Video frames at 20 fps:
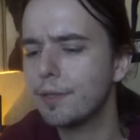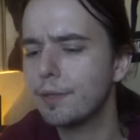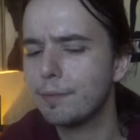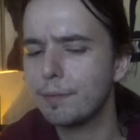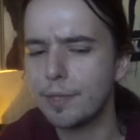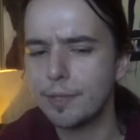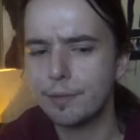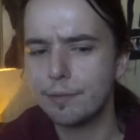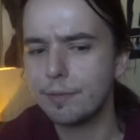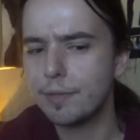
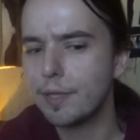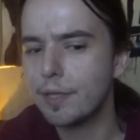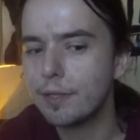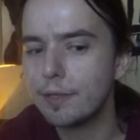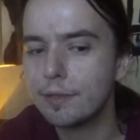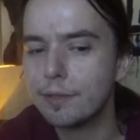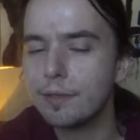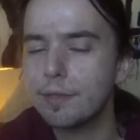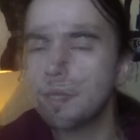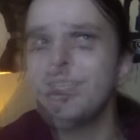Why do that?
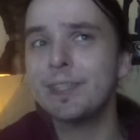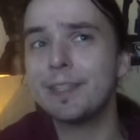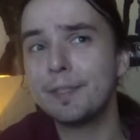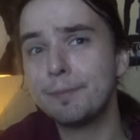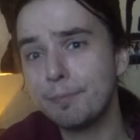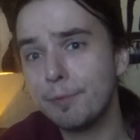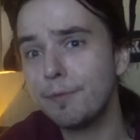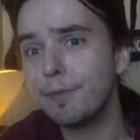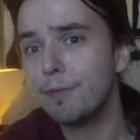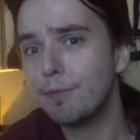Like,
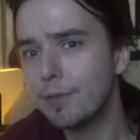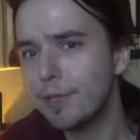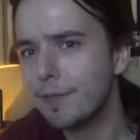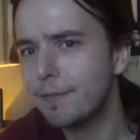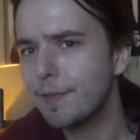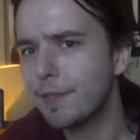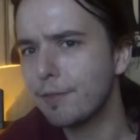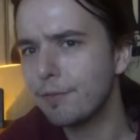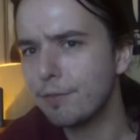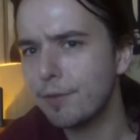this movie really
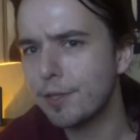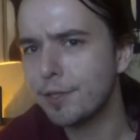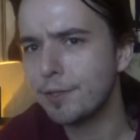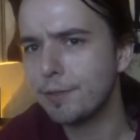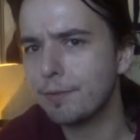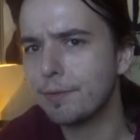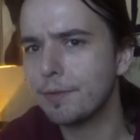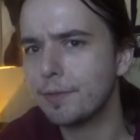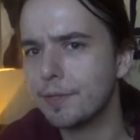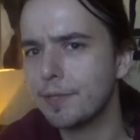felt rushed
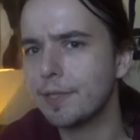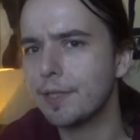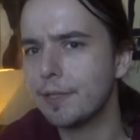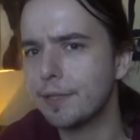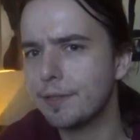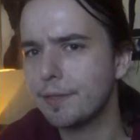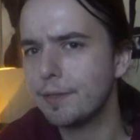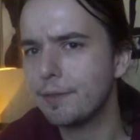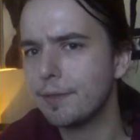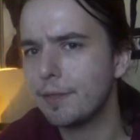towards the
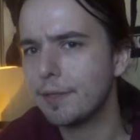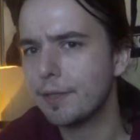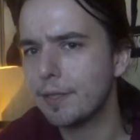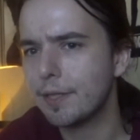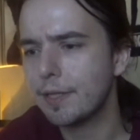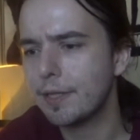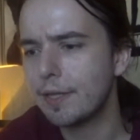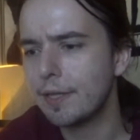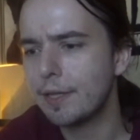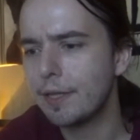end too, I
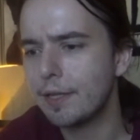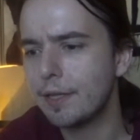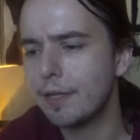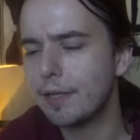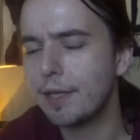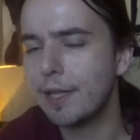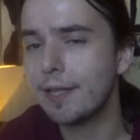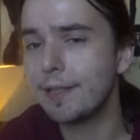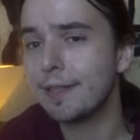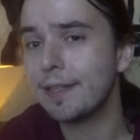gotta add.
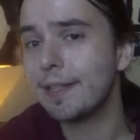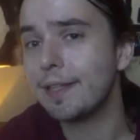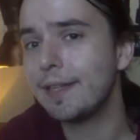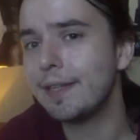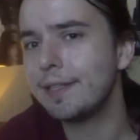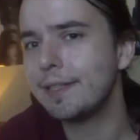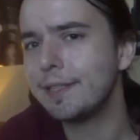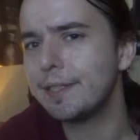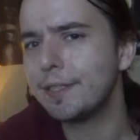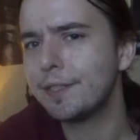Like, the
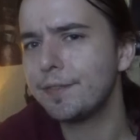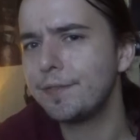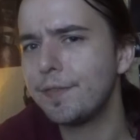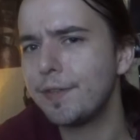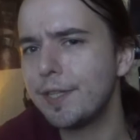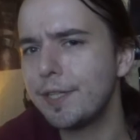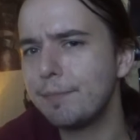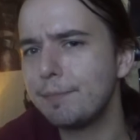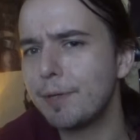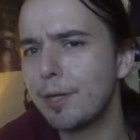ending is
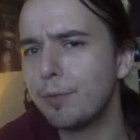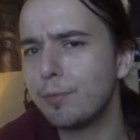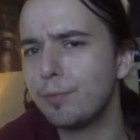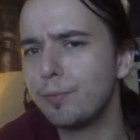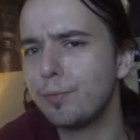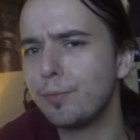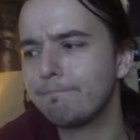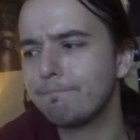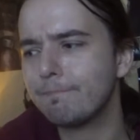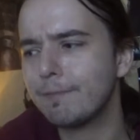funny, but
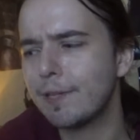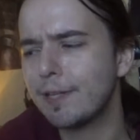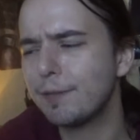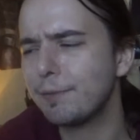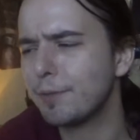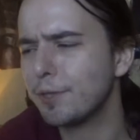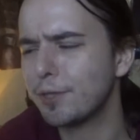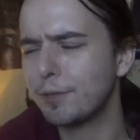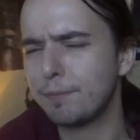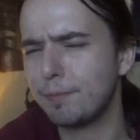I don't
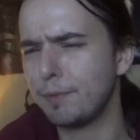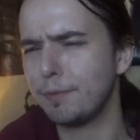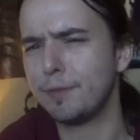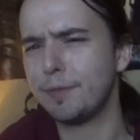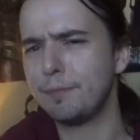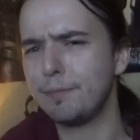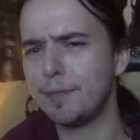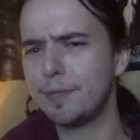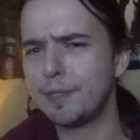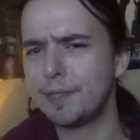want to spoil
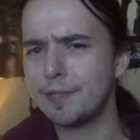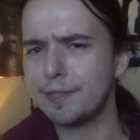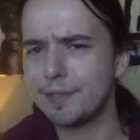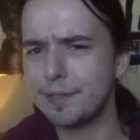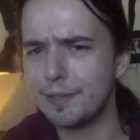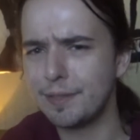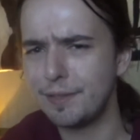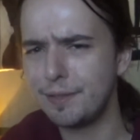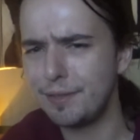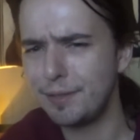too much,
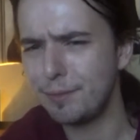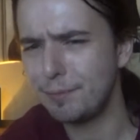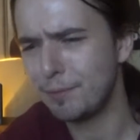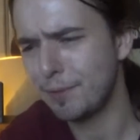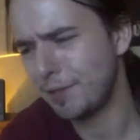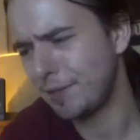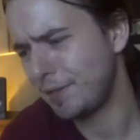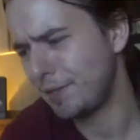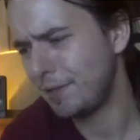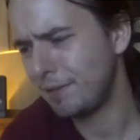because you should
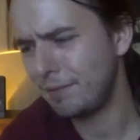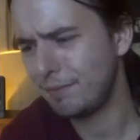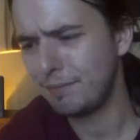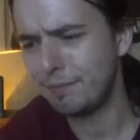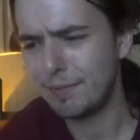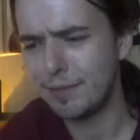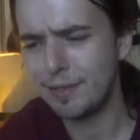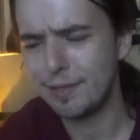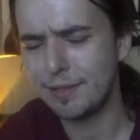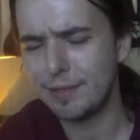watch it.
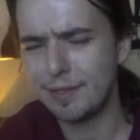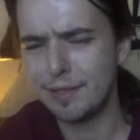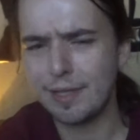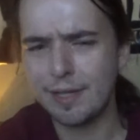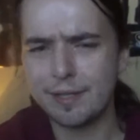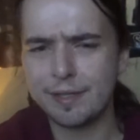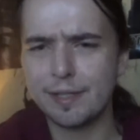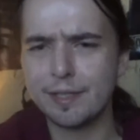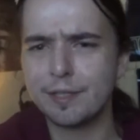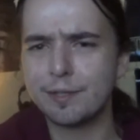
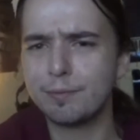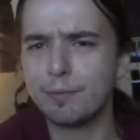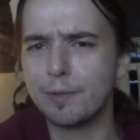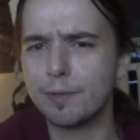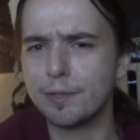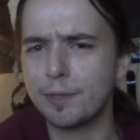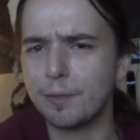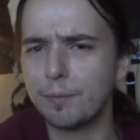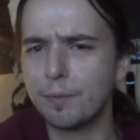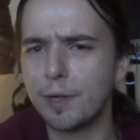I think it's
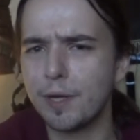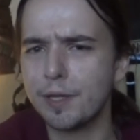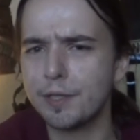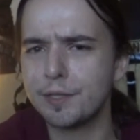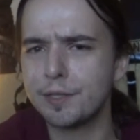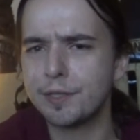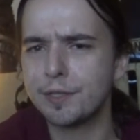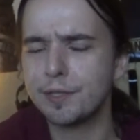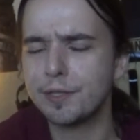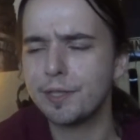worth a
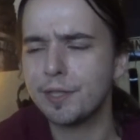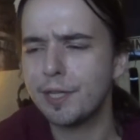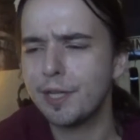watch.